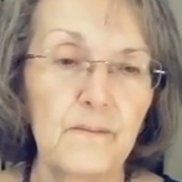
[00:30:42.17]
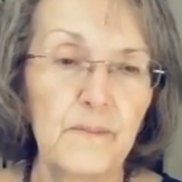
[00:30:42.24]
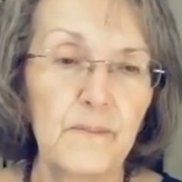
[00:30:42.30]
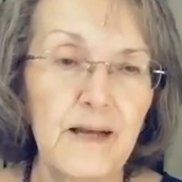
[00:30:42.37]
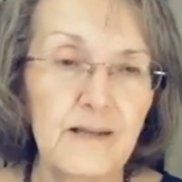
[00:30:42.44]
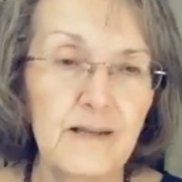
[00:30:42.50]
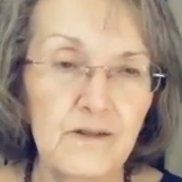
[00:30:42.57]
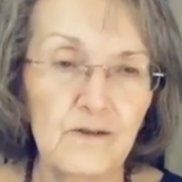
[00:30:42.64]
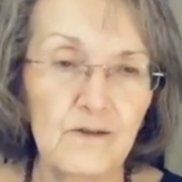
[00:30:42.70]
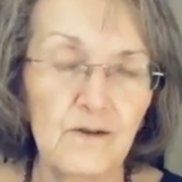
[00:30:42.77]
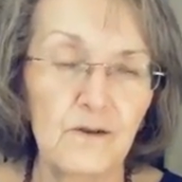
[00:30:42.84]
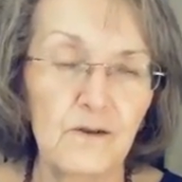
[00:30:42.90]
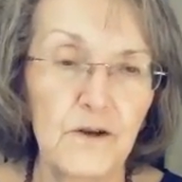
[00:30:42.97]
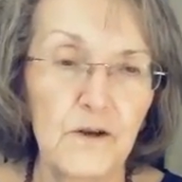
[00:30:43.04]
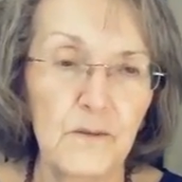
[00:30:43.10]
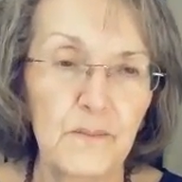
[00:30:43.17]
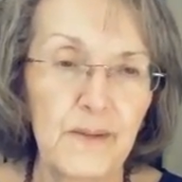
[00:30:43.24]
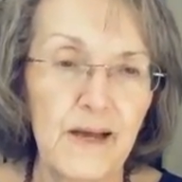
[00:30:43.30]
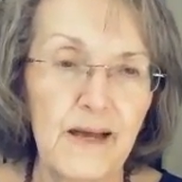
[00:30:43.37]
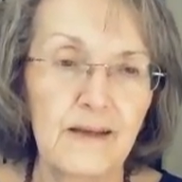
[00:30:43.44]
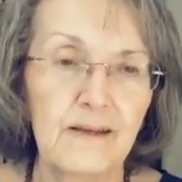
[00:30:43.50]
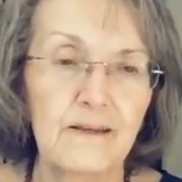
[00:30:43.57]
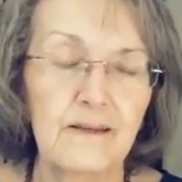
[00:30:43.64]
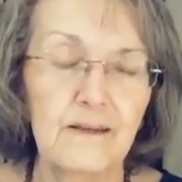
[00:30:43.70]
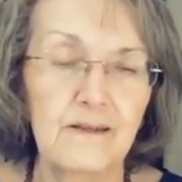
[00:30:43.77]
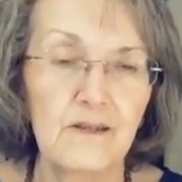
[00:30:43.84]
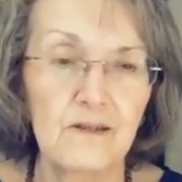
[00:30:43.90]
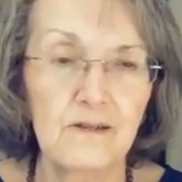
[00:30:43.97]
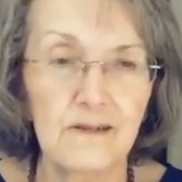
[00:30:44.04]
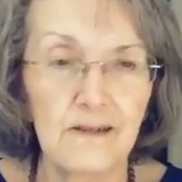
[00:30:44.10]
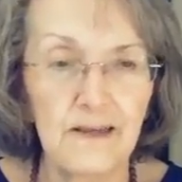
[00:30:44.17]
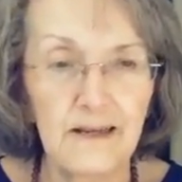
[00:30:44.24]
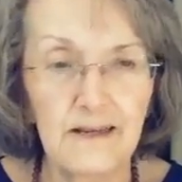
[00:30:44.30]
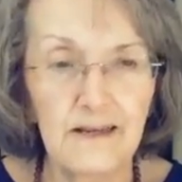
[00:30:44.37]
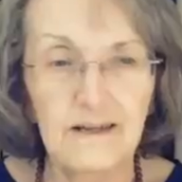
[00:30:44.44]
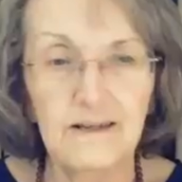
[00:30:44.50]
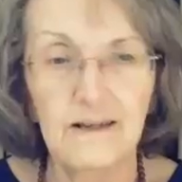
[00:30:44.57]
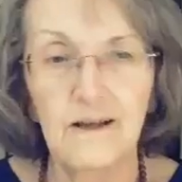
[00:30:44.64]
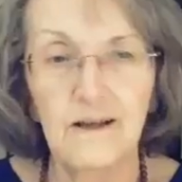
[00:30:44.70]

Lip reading: pencil or your pen, just let it